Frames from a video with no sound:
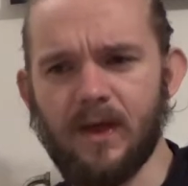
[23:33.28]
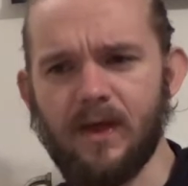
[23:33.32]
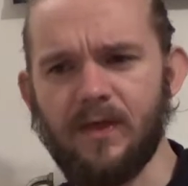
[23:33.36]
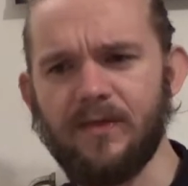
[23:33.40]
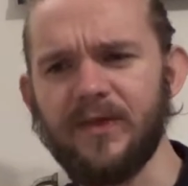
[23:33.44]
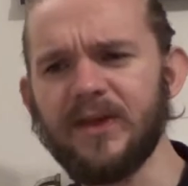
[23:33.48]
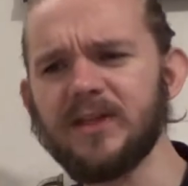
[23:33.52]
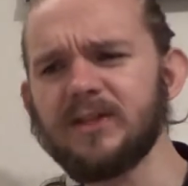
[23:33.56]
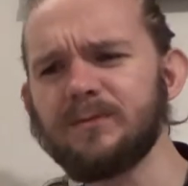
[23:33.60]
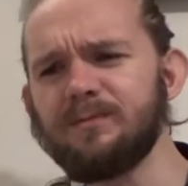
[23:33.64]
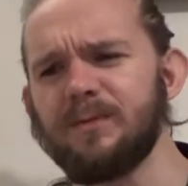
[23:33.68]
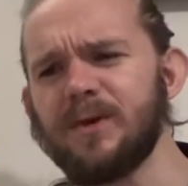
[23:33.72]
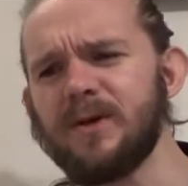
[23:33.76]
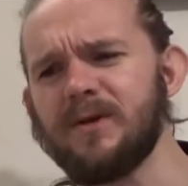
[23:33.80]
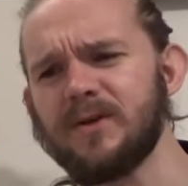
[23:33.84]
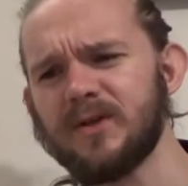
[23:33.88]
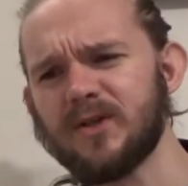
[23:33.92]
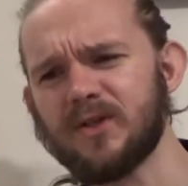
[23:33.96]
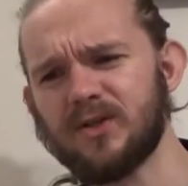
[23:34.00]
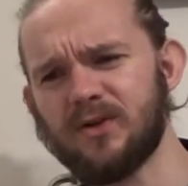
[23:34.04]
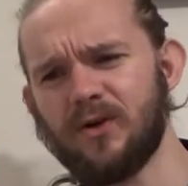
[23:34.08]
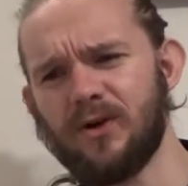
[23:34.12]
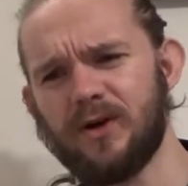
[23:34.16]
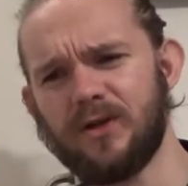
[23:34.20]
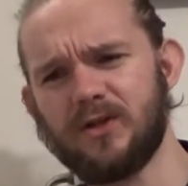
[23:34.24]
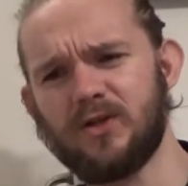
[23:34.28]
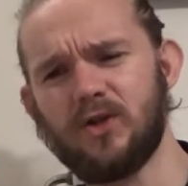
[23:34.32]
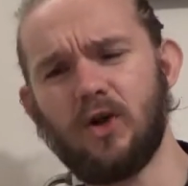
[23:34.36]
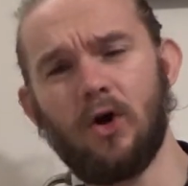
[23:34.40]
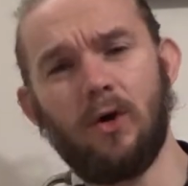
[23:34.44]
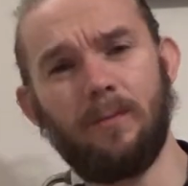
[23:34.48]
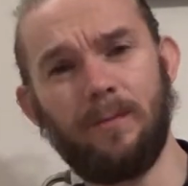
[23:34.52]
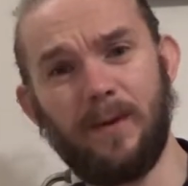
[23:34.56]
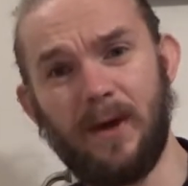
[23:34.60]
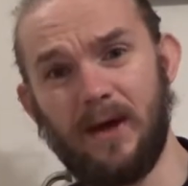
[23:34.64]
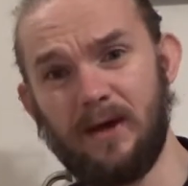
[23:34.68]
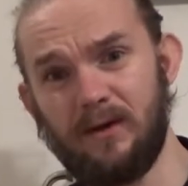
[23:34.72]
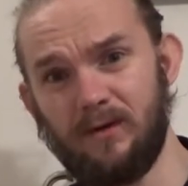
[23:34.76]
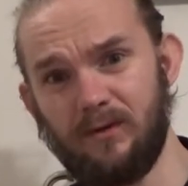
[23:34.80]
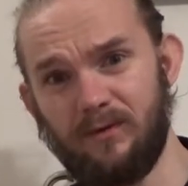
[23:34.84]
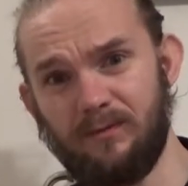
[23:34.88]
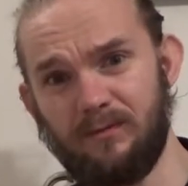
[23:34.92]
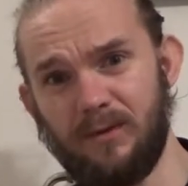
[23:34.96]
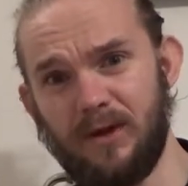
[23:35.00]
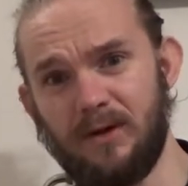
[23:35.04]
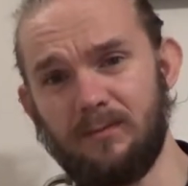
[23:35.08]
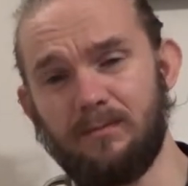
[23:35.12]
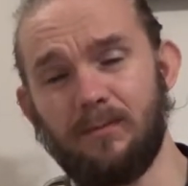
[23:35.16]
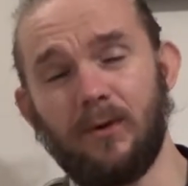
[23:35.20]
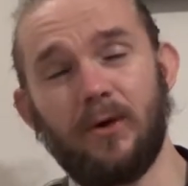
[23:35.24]
this beer is sort of top end of
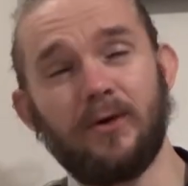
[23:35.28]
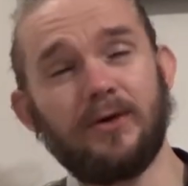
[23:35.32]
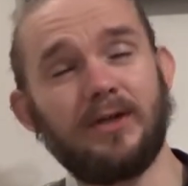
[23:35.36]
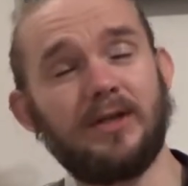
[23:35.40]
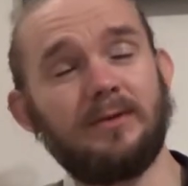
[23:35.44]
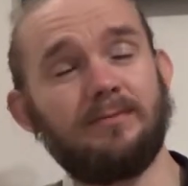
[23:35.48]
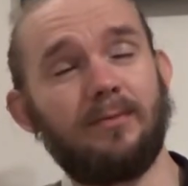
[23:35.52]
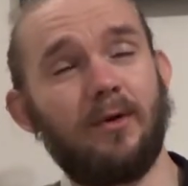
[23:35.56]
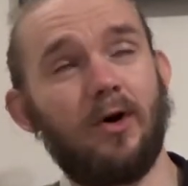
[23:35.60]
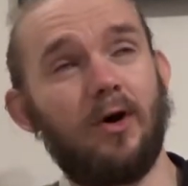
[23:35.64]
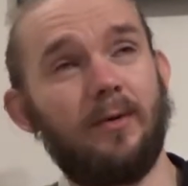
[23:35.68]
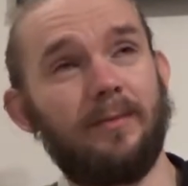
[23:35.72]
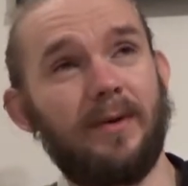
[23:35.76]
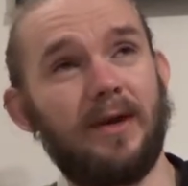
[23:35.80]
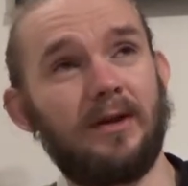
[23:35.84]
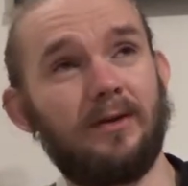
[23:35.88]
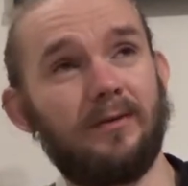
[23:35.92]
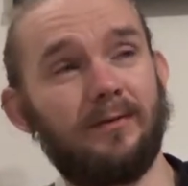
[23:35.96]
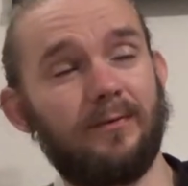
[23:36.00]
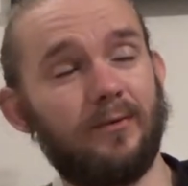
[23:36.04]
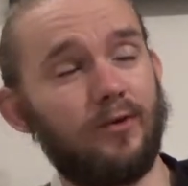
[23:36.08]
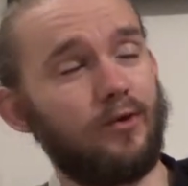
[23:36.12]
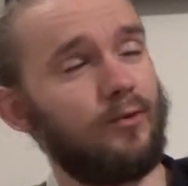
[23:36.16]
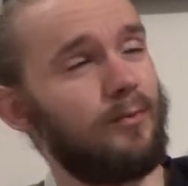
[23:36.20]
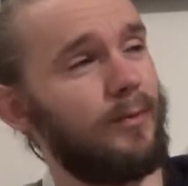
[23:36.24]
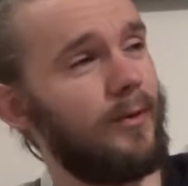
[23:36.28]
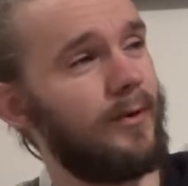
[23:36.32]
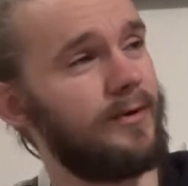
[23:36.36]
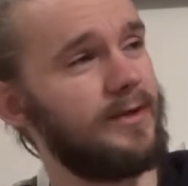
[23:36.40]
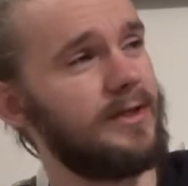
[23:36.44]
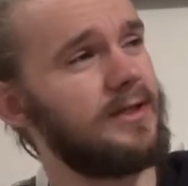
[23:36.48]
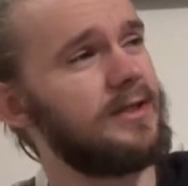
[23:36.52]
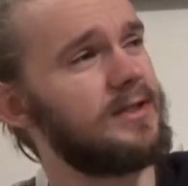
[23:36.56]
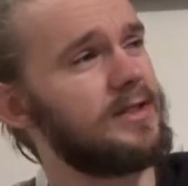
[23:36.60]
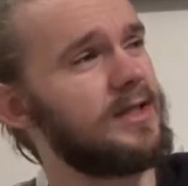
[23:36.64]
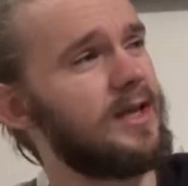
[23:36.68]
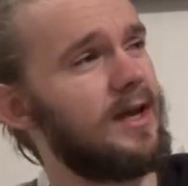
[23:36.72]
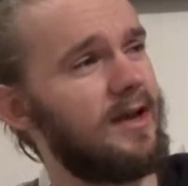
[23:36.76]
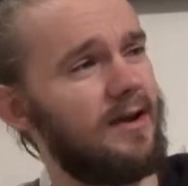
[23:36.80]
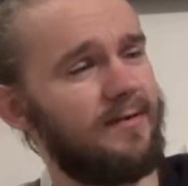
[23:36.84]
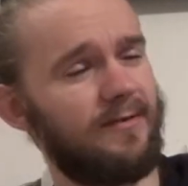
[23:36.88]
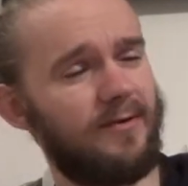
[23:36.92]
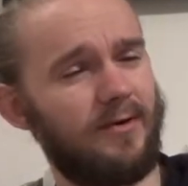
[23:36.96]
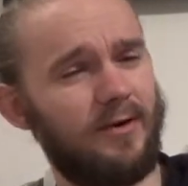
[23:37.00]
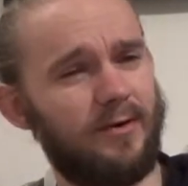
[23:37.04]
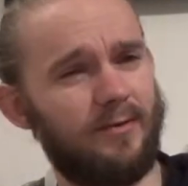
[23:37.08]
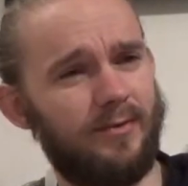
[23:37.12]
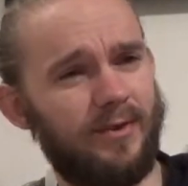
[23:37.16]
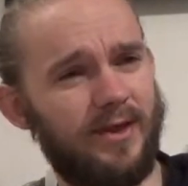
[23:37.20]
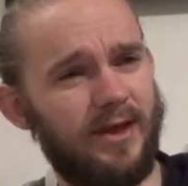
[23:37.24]
mid-bodied, bottom end of full-bodied, it's kind of
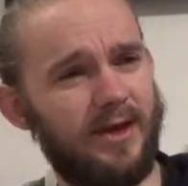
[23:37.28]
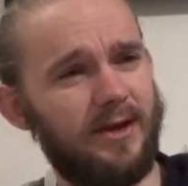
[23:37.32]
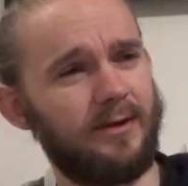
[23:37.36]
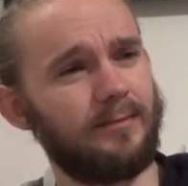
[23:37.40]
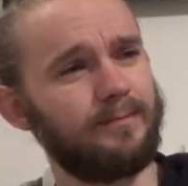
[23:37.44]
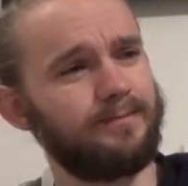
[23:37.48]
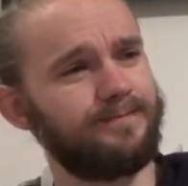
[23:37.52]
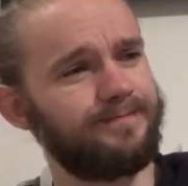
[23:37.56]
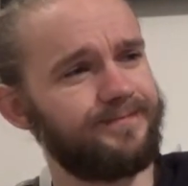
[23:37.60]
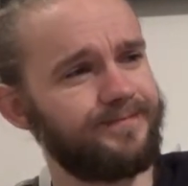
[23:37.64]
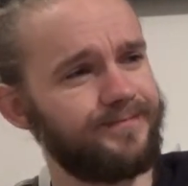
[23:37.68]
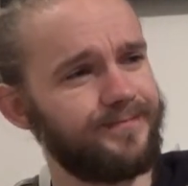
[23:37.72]
around there.